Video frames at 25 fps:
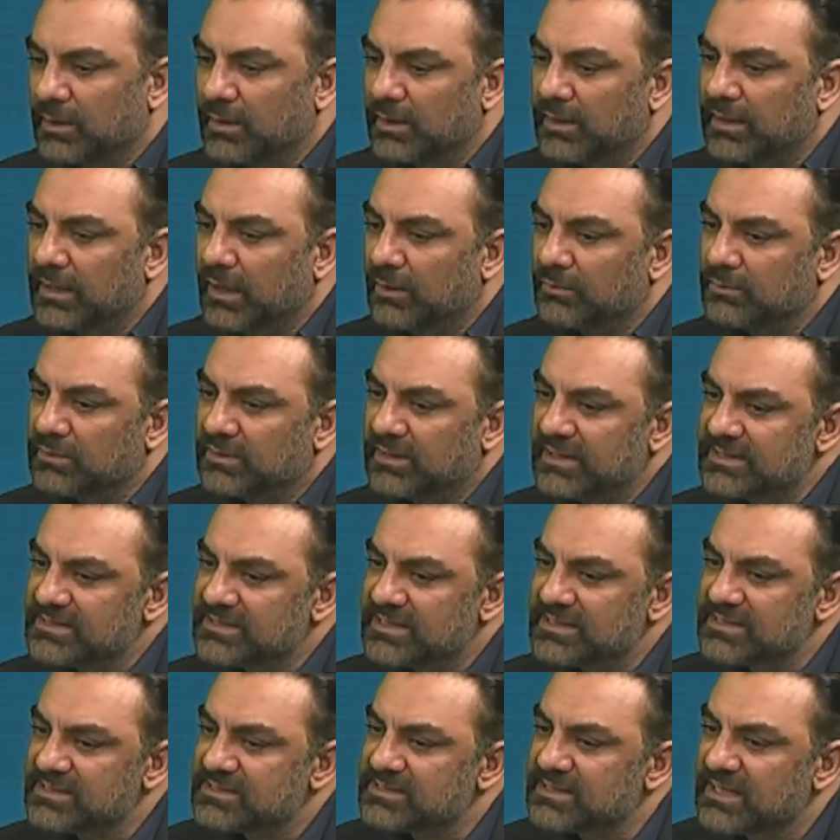Now, this
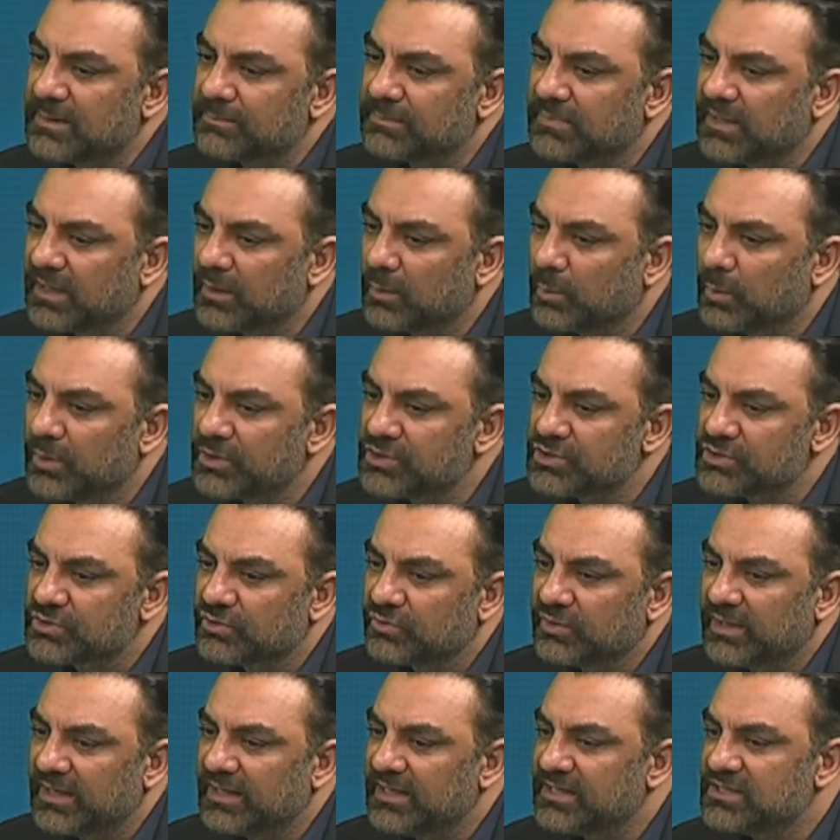is something which
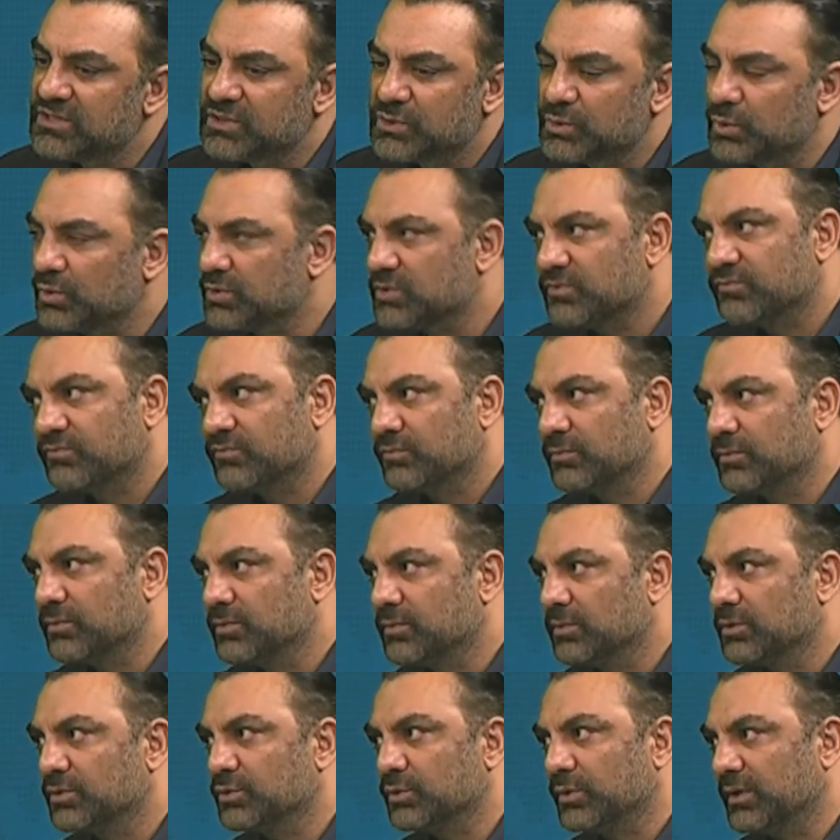really suits
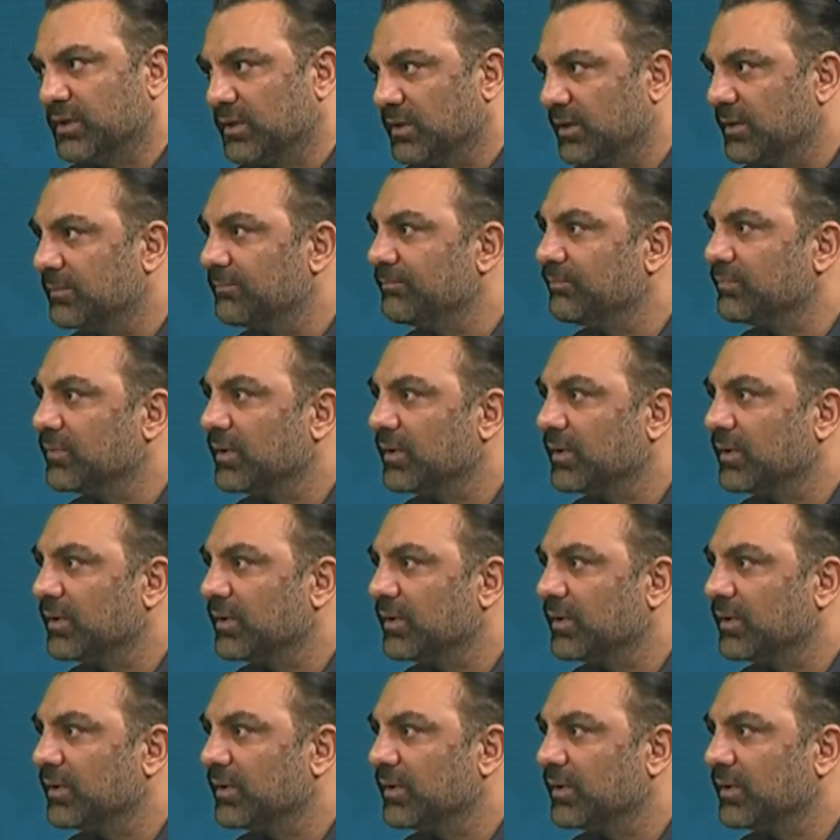to India,